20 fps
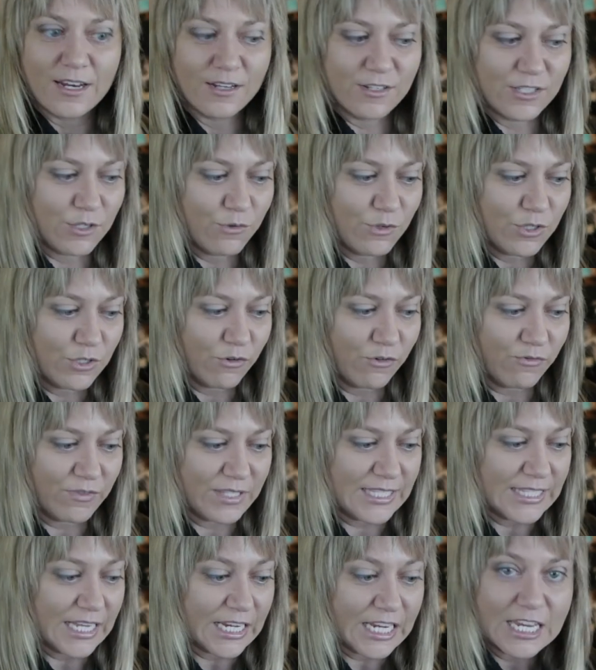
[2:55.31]
and so it's sort of
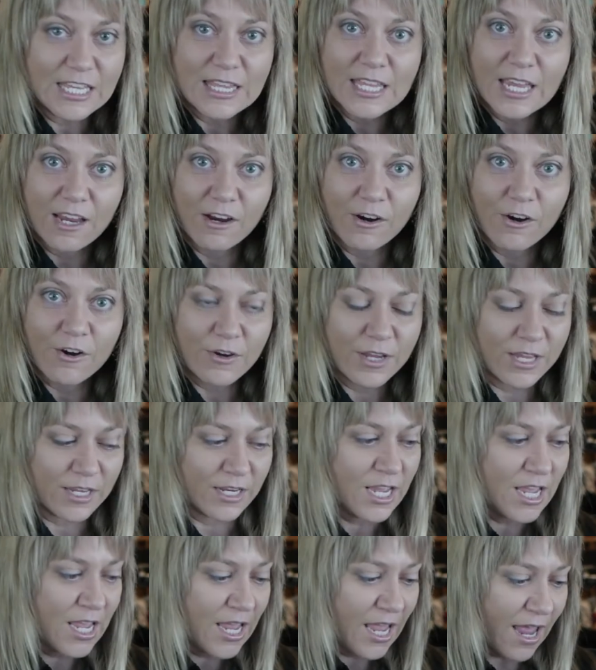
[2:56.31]
sucking the air in
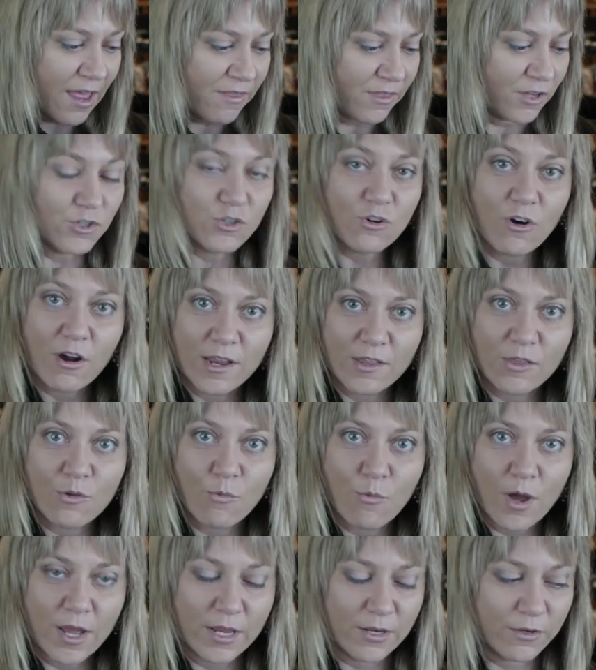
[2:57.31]
and then drawing the
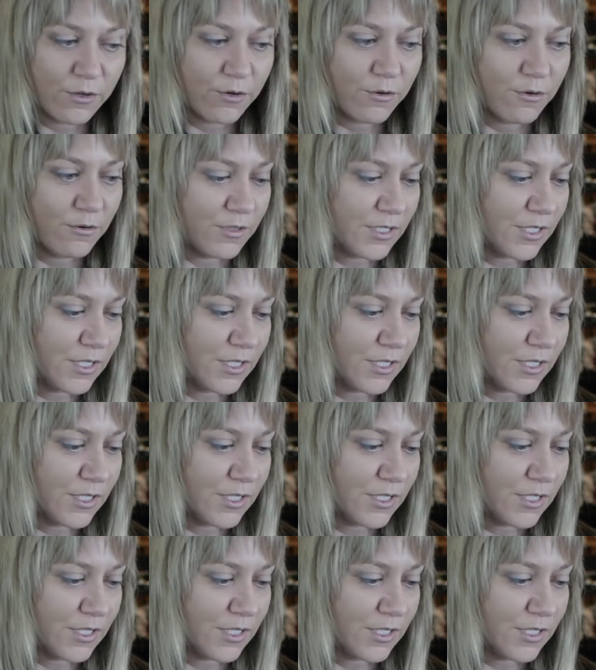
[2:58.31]
wine through.